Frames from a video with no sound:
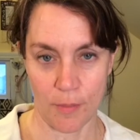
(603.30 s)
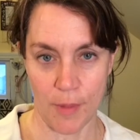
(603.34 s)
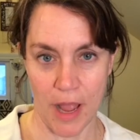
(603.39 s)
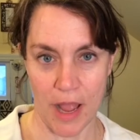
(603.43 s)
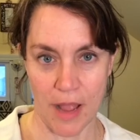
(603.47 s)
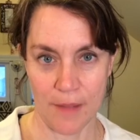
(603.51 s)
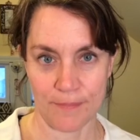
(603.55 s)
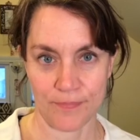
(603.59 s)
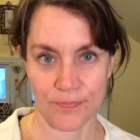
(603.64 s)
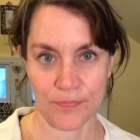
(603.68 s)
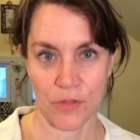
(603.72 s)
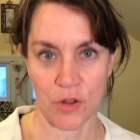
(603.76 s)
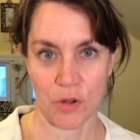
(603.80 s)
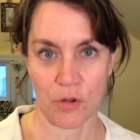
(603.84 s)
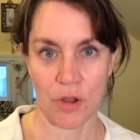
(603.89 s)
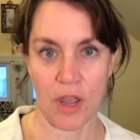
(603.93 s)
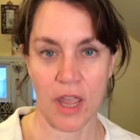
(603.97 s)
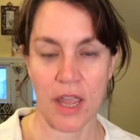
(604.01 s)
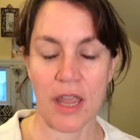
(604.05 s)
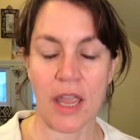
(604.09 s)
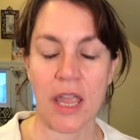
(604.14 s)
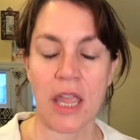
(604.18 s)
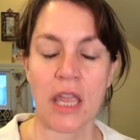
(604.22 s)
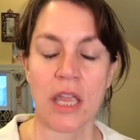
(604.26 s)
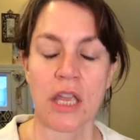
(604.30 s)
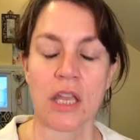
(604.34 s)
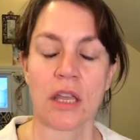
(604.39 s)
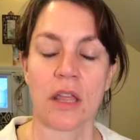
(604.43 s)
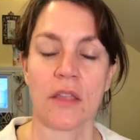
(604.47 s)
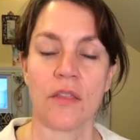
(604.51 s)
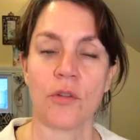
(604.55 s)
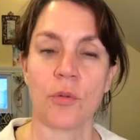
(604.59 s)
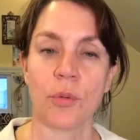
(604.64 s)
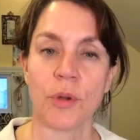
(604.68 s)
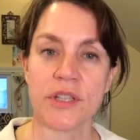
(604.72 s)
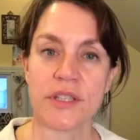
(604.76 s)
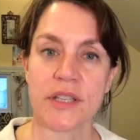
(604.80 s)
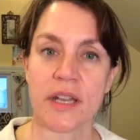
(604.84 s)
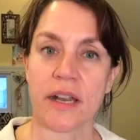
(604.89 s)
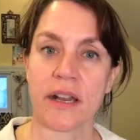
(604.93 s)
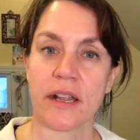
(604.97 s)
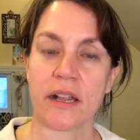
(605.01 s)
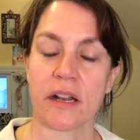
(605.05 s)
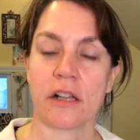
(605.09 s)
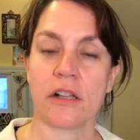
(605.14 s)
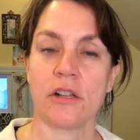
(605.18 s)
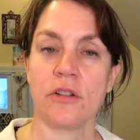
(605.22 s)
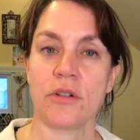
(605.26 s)
mom. Okay, the reason
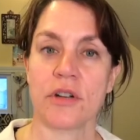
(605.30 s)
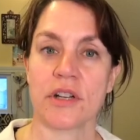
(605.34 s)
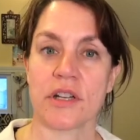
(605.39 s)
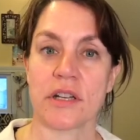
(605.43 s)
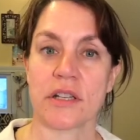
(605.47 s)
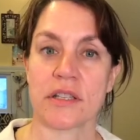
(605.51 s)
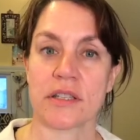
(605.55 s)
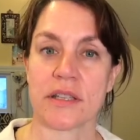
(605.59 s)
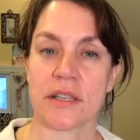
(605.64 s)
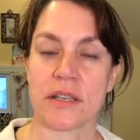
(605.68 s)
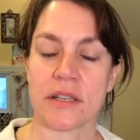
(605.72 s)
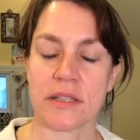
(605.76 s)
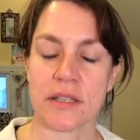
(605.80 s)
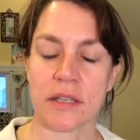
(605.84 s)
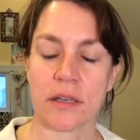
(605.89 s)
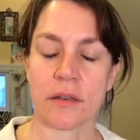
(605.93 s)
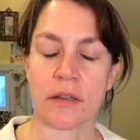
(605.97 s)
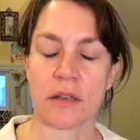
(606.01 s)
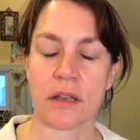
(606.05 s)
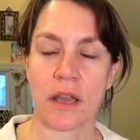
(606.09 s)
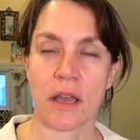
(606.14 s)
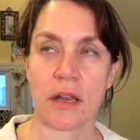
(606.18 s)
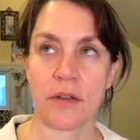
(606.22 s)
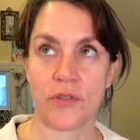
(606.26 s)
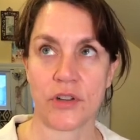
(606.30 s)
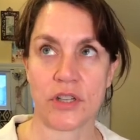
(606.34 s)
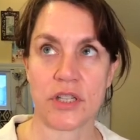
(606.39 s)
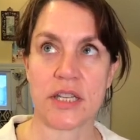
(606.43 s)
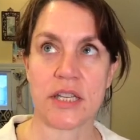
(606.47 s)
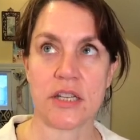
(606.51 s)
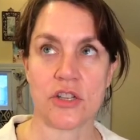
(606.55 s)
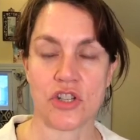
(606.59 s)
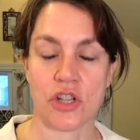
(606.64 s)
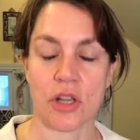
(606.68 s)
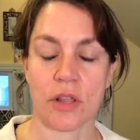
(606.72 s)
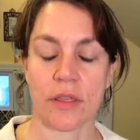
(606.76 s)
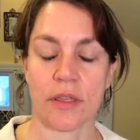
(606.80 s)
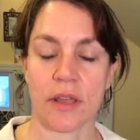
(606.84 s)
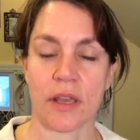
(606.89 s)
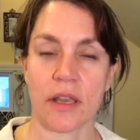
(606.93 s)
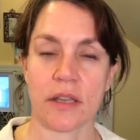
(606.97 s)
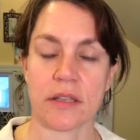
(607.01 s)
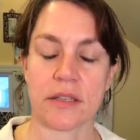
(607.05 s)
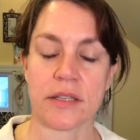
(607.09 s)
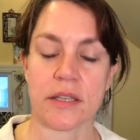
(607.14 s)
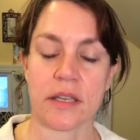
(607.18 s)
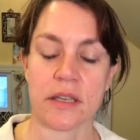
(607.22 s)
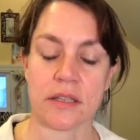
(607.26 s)
I include it is it's kind of a teaching thing.
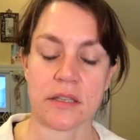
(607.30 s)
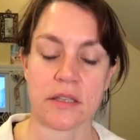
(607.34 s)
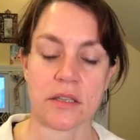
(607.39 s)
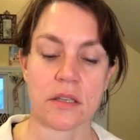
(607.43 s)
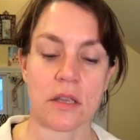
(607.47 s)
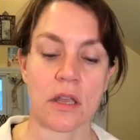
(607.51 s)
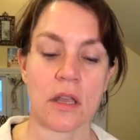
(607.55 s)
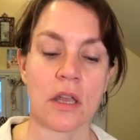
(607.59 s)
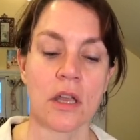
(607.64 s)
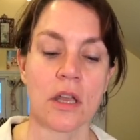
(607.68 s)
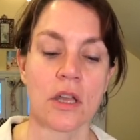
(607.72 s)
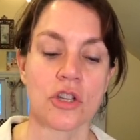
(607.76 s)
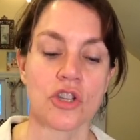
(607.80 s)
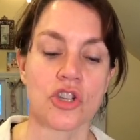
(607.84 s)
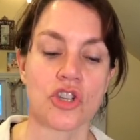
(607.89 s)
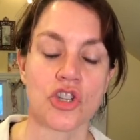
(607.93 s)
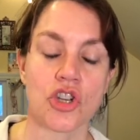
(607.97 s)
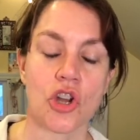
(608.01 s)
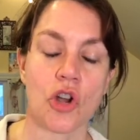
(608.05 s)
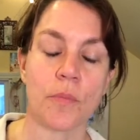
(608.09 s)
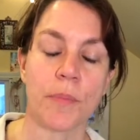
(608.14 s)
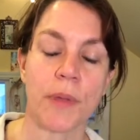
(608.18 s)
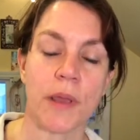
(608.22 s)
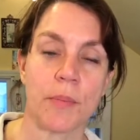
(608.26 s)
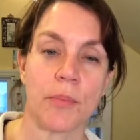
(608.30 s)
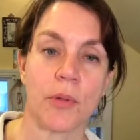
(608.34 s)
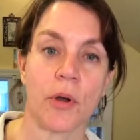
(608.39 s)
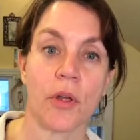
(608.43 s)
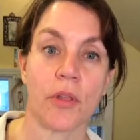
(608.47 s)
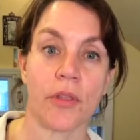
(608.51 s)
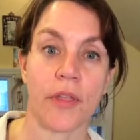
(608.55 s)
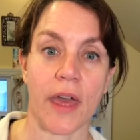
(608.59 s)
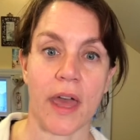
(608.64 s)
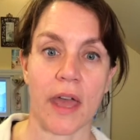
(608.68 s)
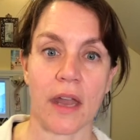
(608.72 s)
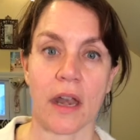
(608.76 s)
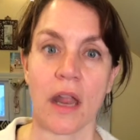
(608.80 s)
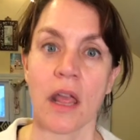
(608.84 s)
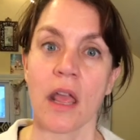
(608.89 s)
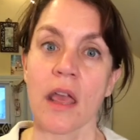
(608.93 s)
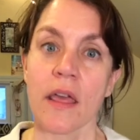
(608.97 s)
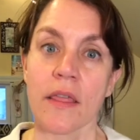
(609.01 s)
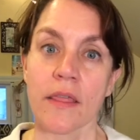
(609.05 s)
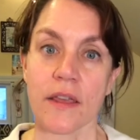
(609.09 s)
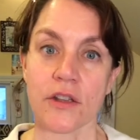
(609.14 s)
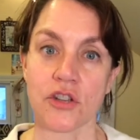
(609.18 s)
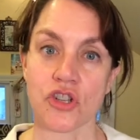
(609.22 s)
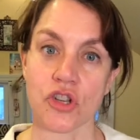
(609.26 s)
It's to show people that
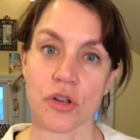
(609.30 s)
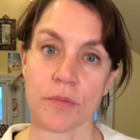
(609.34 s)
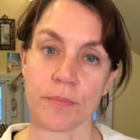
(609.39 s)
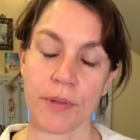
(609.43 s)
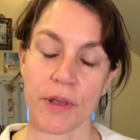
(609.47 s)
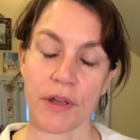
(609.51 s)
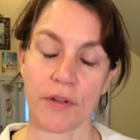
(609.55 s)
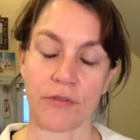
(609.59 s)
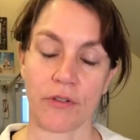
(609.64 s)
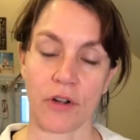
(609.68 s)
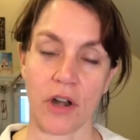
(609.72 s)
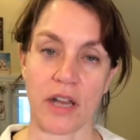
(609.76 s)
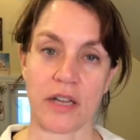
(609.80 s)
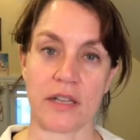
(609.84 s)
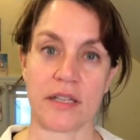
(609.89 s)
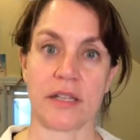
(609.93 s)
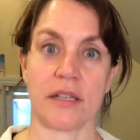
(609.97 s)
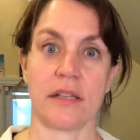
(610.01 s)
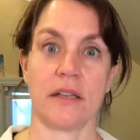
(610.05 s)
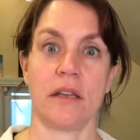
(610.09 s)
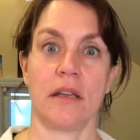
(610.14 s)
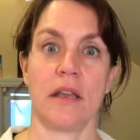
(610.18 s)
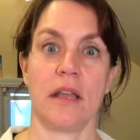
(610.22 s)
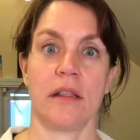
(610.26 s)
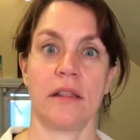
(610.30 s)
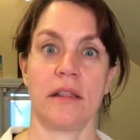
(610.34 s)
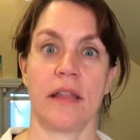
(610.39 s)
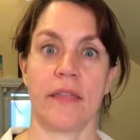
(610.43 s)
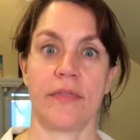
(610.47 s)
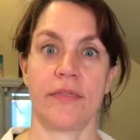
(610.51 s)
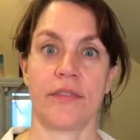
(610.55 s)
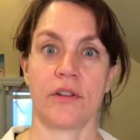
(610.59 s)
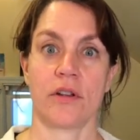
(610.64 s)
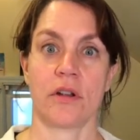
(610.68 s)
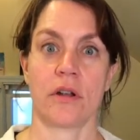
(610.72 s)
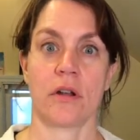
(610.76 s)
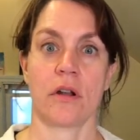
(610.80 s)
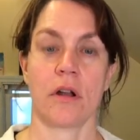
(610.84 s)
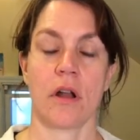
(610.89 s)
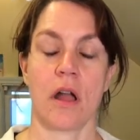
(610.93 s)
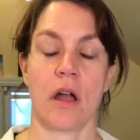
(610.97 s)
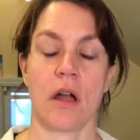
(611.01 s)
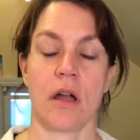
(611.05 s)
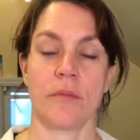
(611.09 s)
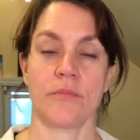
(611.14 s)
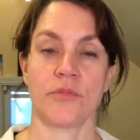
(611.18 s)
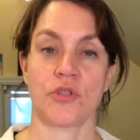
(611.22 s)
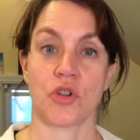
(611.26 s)
they shouldn't be afraid to let their
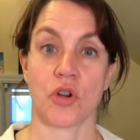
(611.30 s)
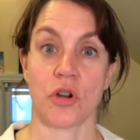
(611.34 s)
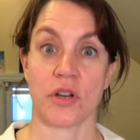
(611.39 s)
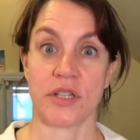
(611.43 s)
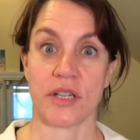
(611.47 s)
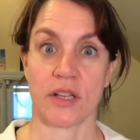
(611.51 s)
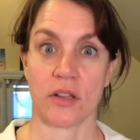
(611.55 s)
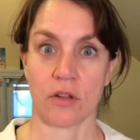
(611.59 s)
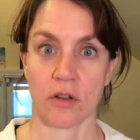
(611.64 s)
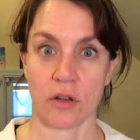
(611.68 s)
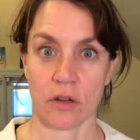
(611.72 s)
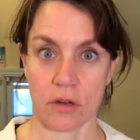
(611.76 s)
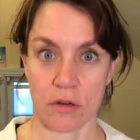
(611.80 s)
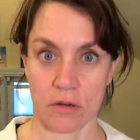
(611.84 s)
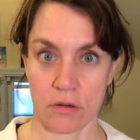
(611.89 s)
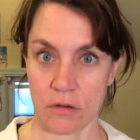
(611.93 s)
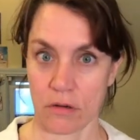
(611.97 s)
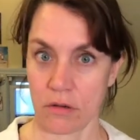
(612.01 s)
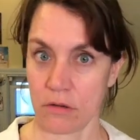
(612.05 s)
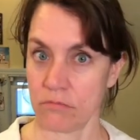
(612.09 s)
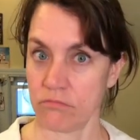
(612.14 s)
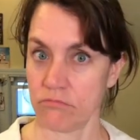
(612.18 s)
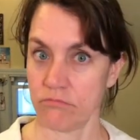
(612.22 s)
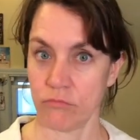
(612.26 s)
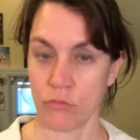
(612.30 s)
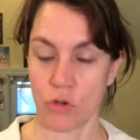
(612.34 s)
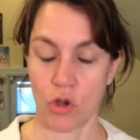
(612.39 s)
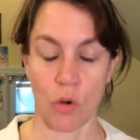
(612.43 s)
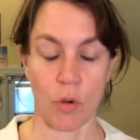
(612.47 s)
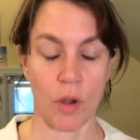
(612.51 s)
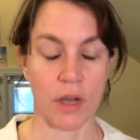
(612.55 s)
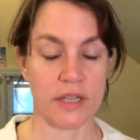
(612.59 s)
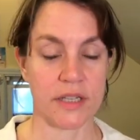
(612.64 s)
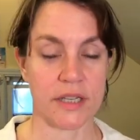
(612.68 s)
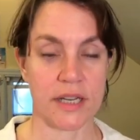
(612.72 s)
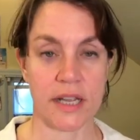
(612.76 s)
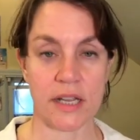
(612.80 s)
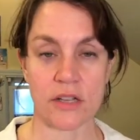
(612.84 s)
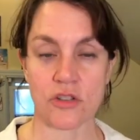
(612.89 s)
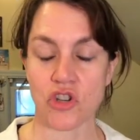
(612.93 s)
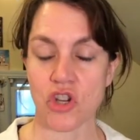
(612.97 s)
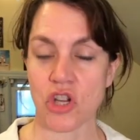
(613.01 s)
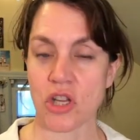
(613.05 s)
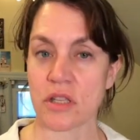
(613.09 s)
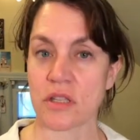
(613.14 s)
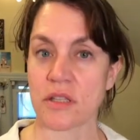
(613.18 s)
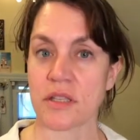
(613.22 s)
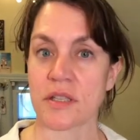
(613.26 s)
storyteller go on
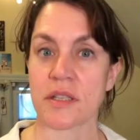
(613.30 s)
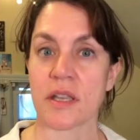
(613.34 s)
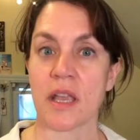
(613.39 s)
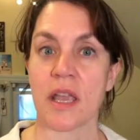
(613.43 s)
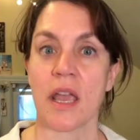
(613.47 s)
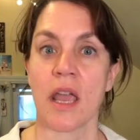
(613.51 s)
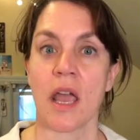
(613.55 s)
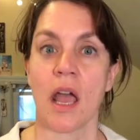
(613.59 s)
tangents,